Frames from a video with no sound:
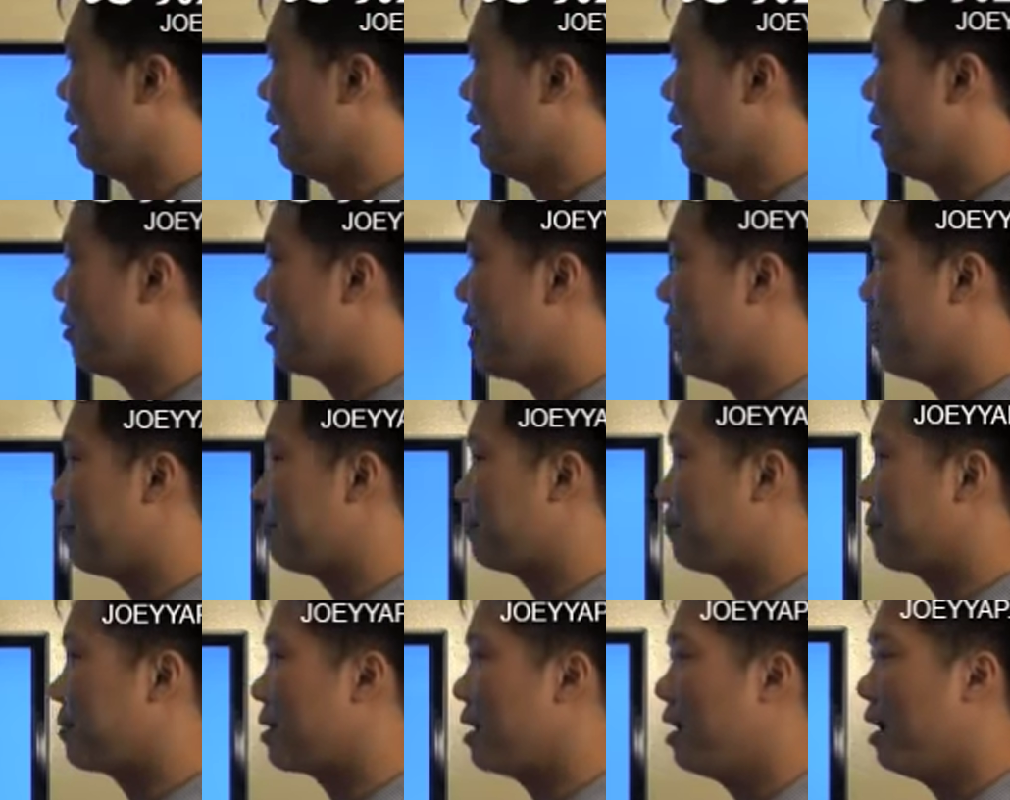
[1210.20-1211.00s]

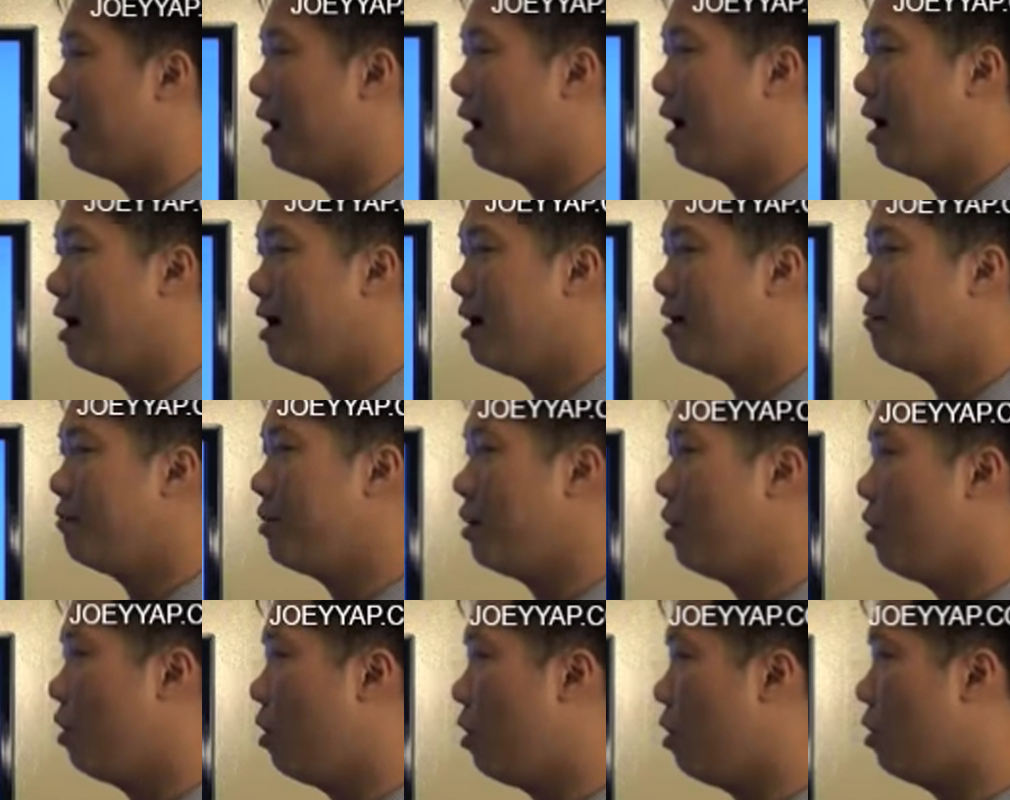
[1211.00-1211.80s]
Okay, I have
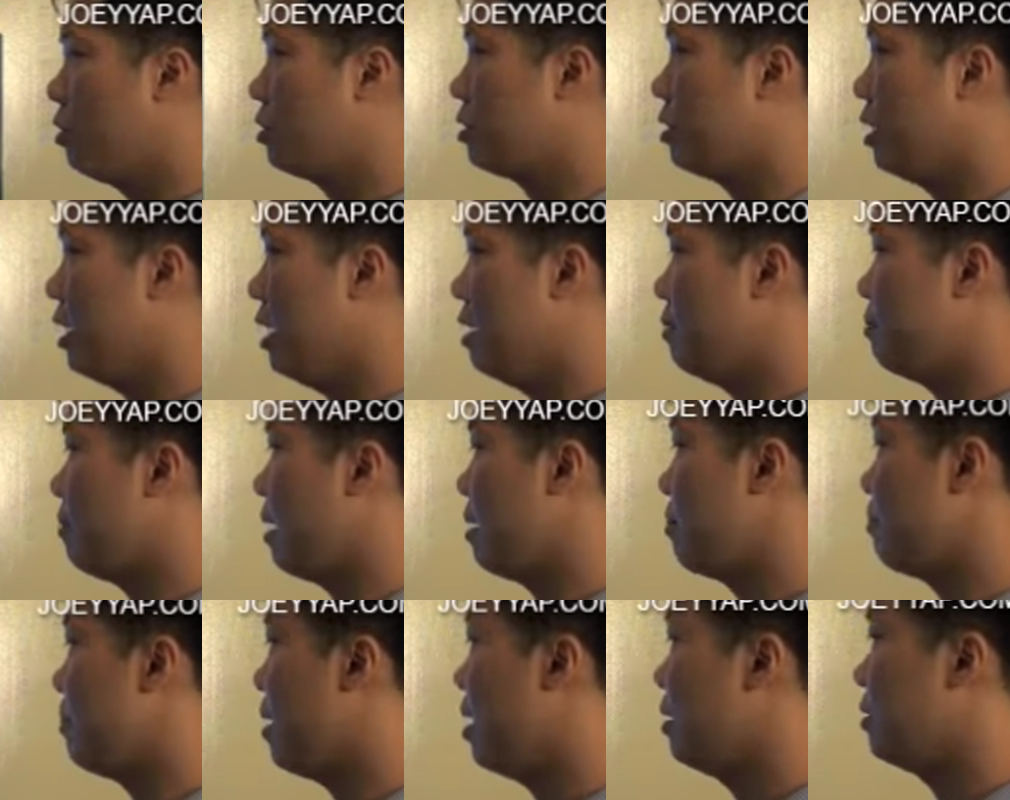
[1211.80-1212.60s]
a horse in
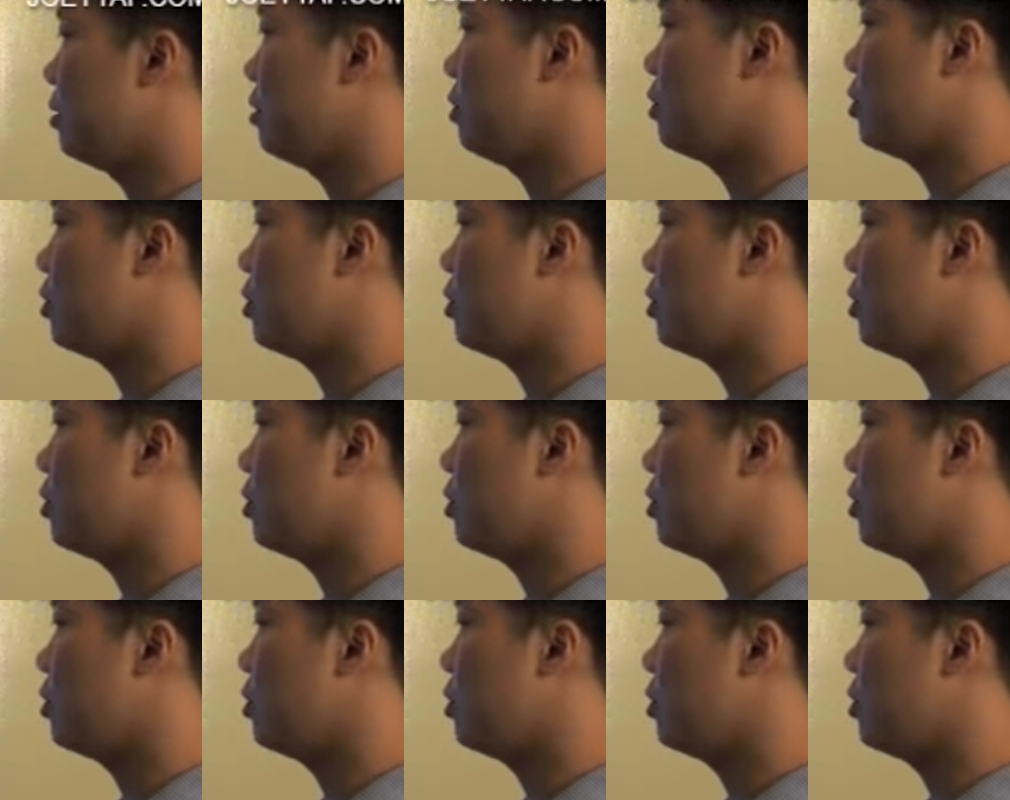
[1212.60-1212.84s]
my Bazi